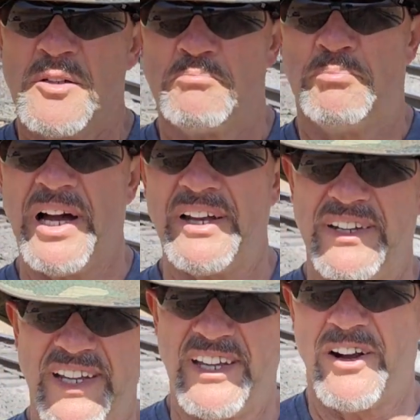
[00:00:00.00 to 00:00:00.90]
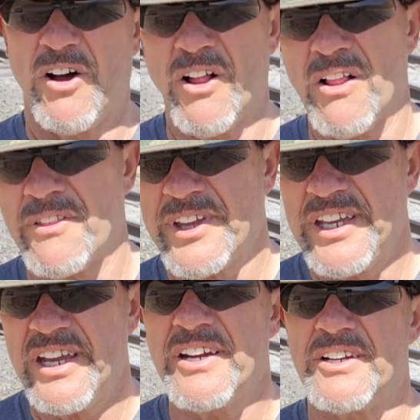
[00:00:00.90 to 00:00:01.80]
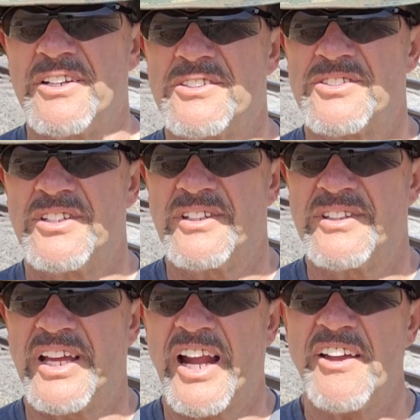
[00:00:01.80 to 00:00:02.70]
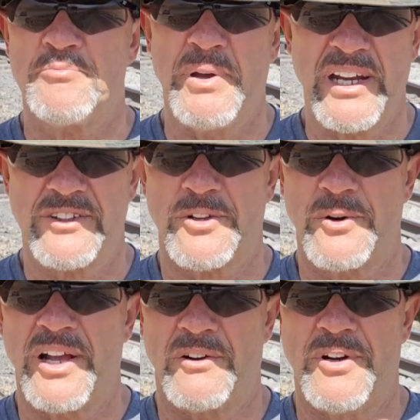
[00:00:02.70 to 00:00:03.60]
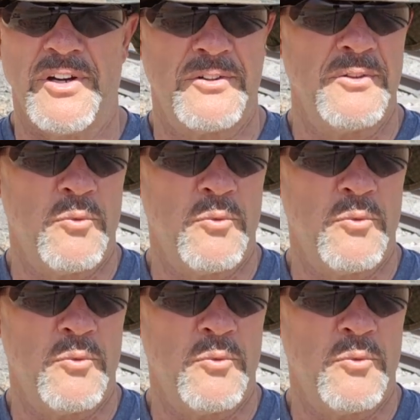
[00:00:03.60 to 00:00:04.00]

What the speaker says: But in all the years that I've been at the railroad,